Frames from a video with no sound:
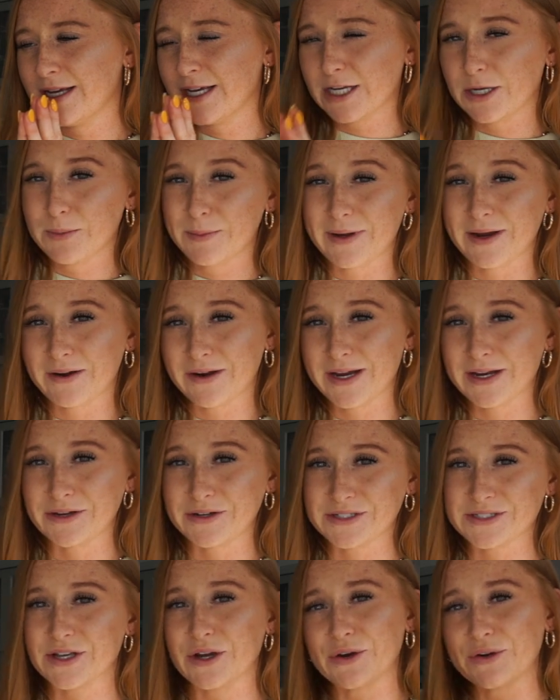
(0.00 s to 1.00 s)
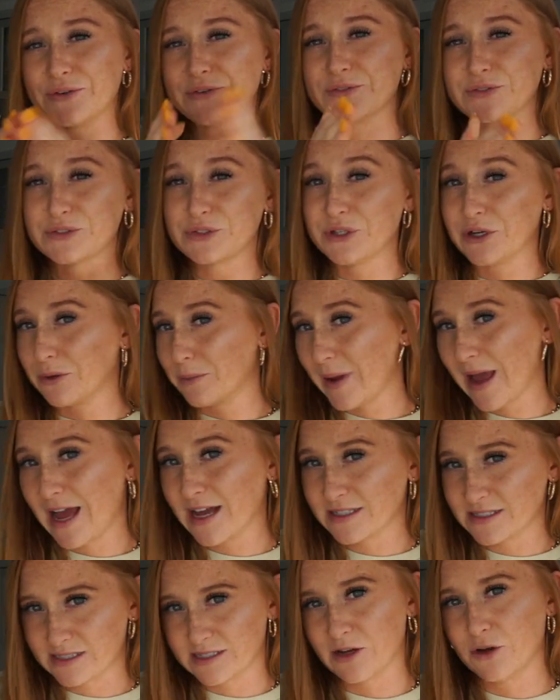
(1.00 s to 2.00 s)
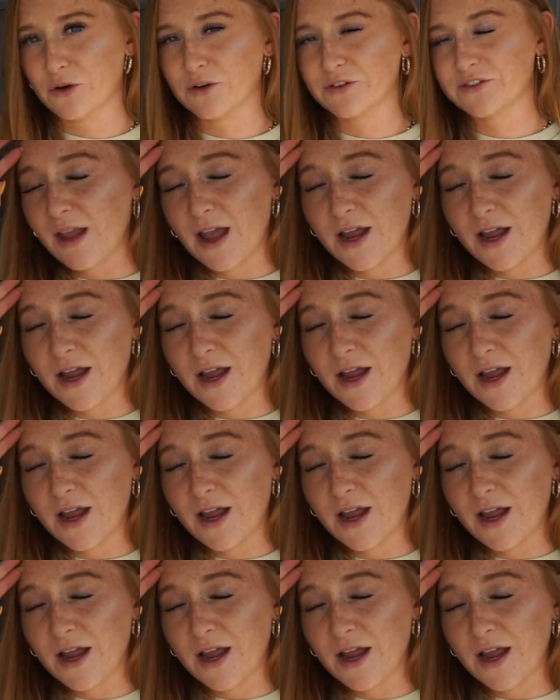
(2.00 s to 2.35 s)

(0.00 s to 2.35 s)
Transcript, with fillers: comparing yourself to your past self.